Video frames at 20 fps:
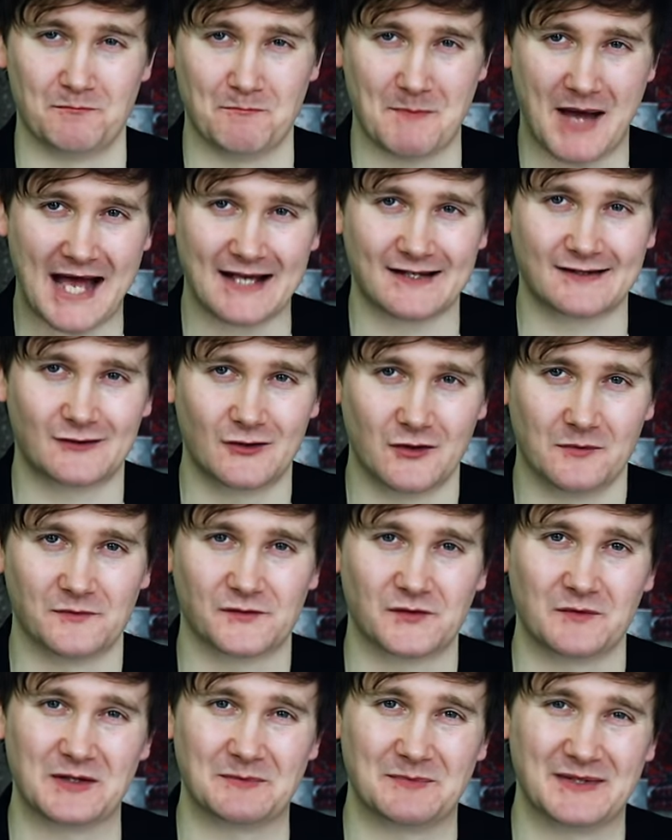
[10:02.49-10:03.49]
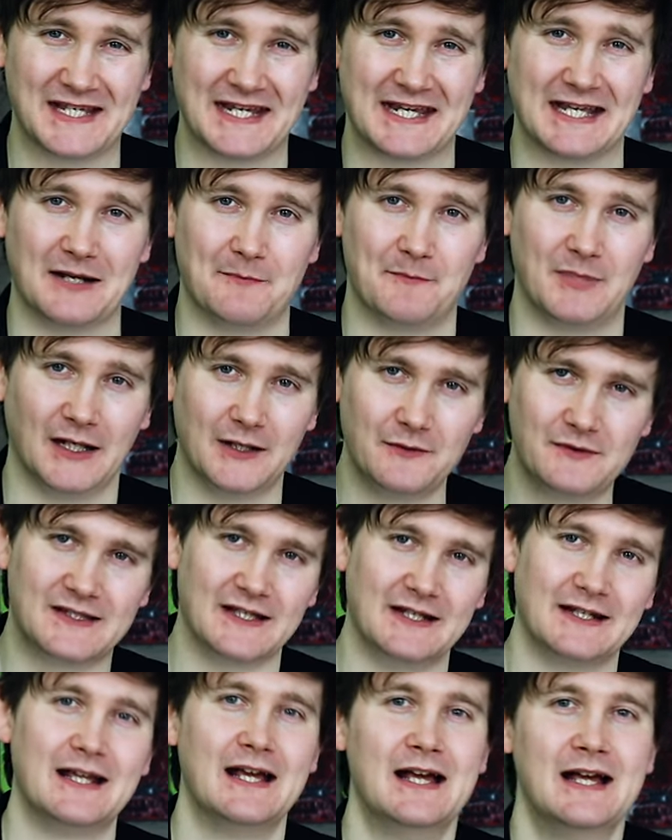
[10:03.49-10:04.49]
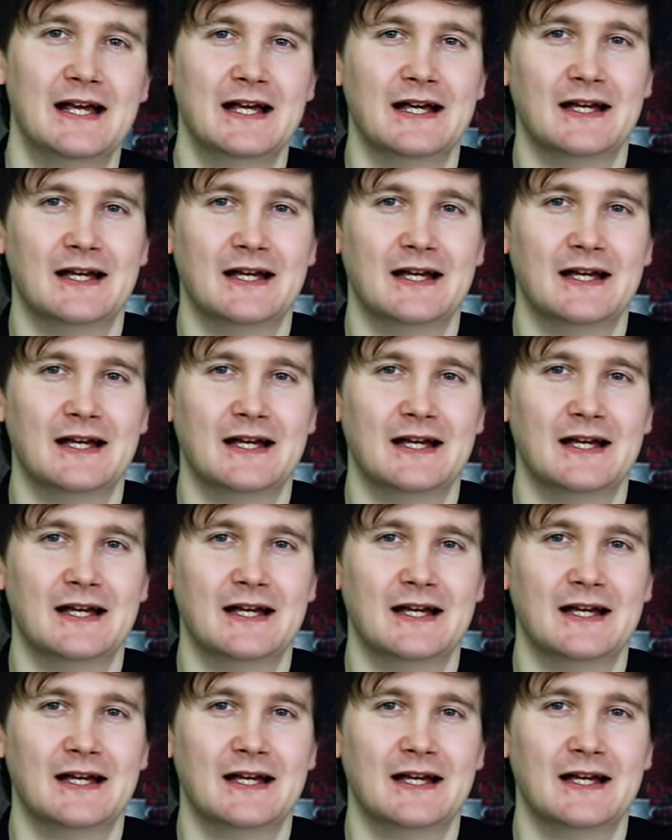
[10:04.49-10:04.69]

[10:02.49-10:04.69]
mass comes from this particular pollutant,